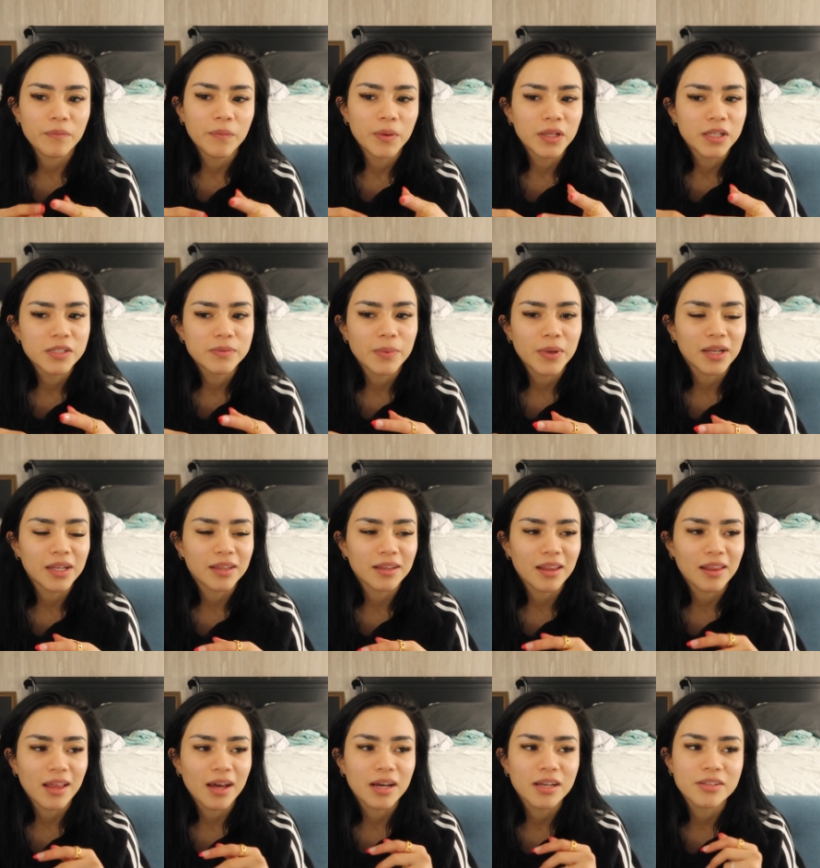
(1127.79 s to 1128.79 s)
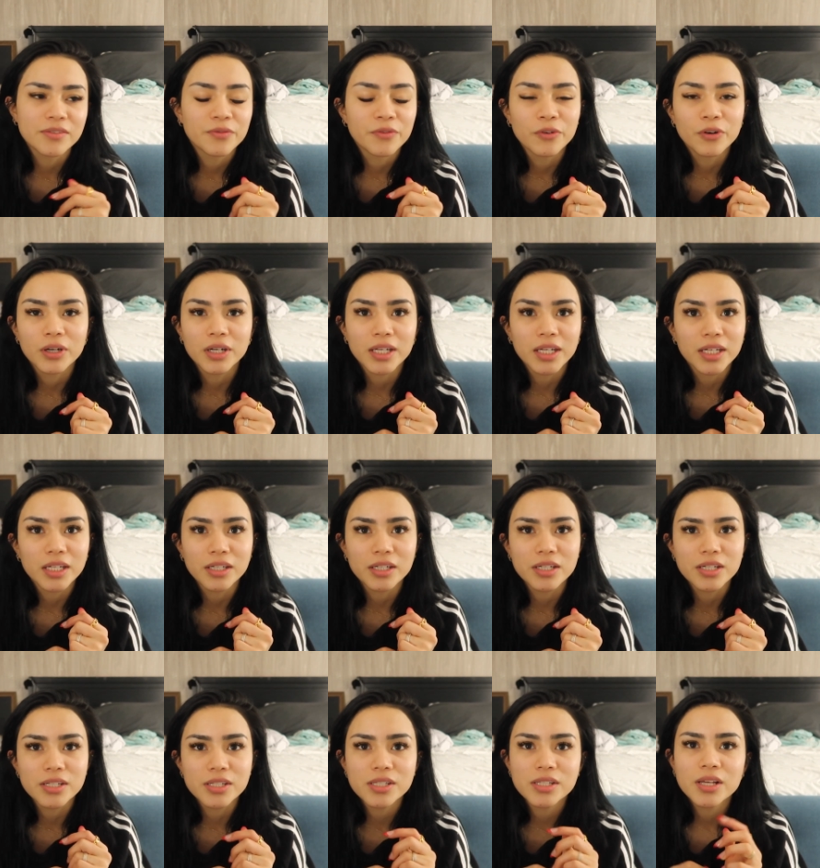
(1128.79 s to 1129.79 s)
been spending the last four
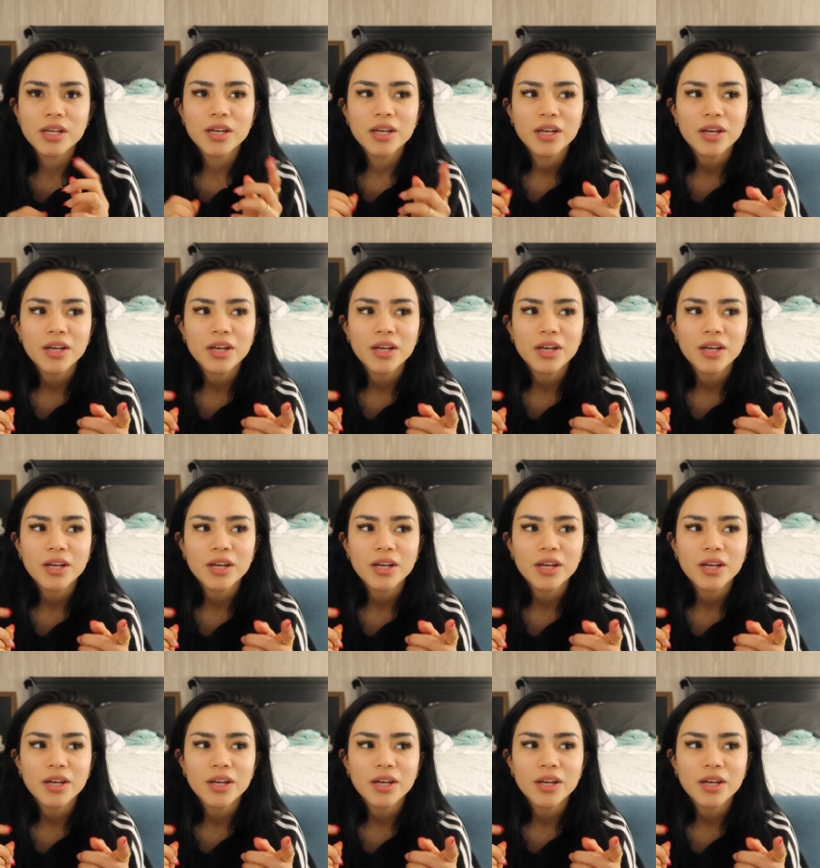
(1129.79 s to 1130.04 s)
years